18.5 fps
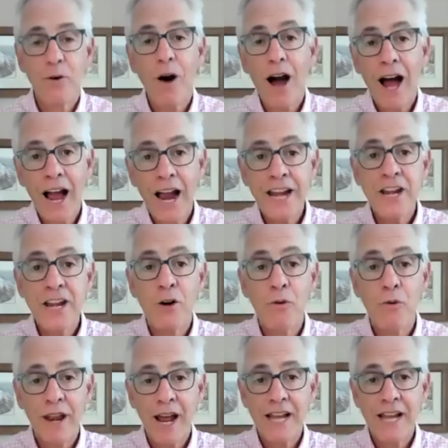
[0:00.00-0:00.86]
I know
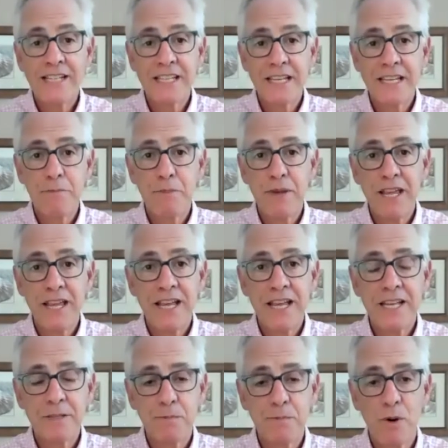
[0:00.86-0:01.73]
what ICP
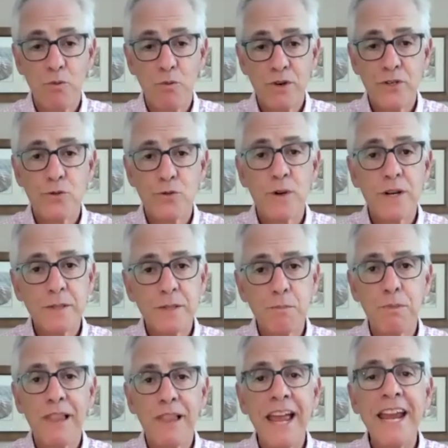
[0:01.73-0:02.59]
is, but would you
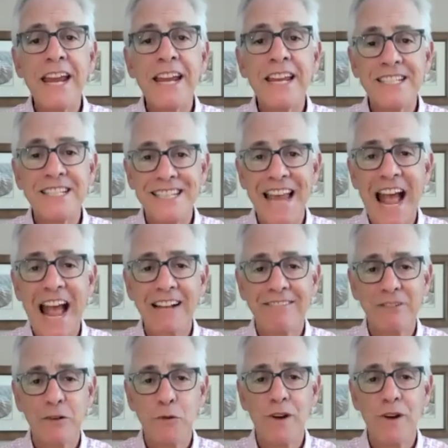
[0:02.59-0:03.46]
explain
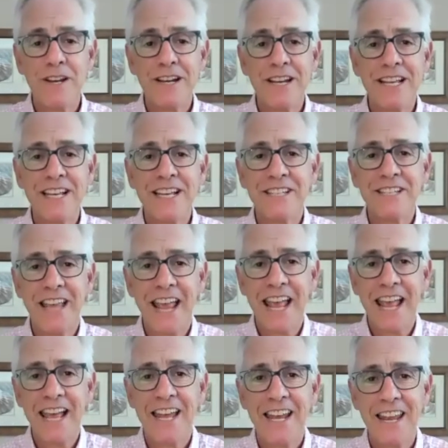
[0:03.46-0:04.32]
exactly what it is
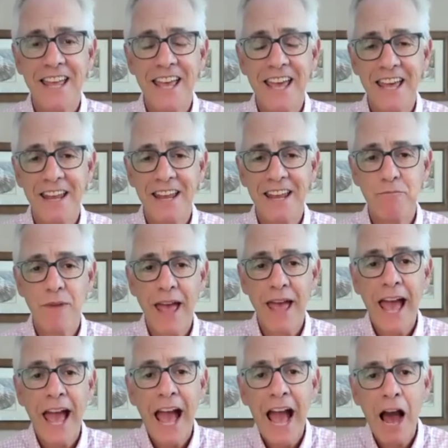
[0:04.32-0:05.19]
and
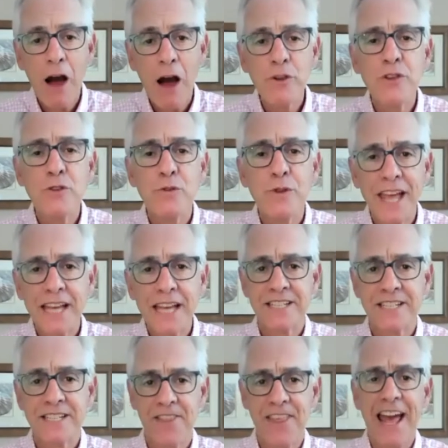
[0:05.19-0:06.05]
how you get
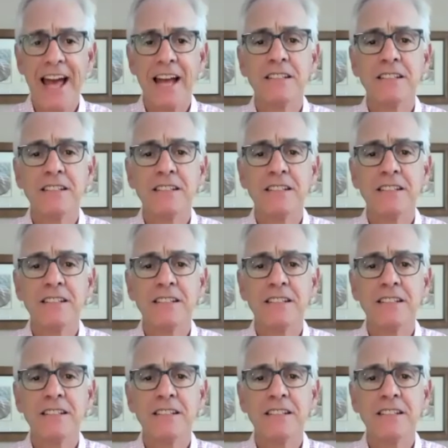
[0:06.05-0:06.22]
to that?